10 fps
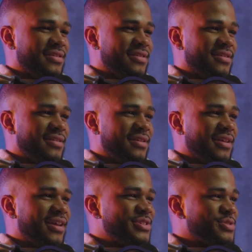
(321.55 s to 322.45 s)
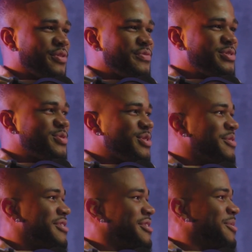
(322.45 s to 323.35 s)
Mm. And Trophies was on
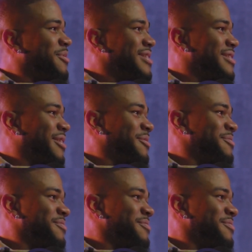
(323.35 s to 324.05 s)
the Young Money album.